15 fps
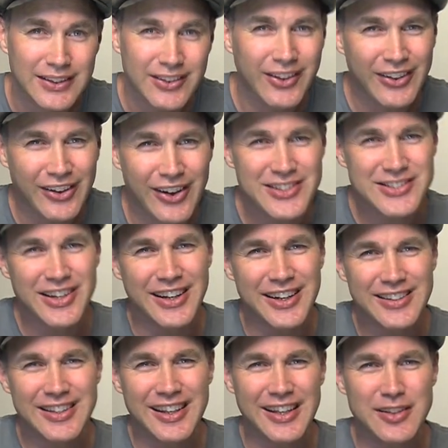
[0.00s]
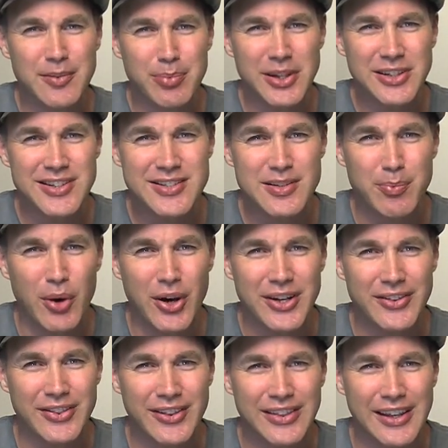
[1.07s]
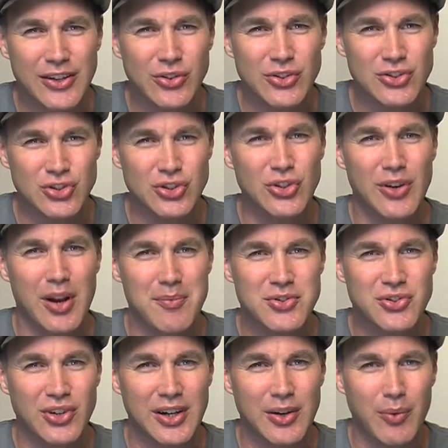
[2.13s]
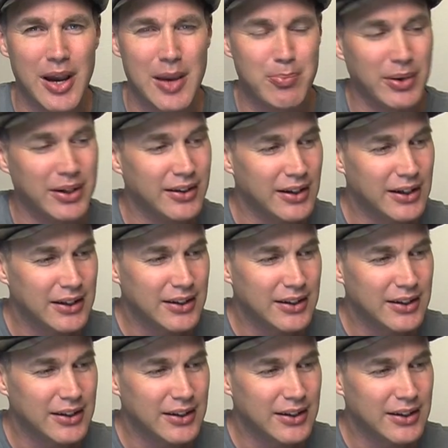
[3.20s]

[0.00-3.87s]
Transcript: A lot of guys kind of get a bit disappointed that they couldn't tune up straight away, but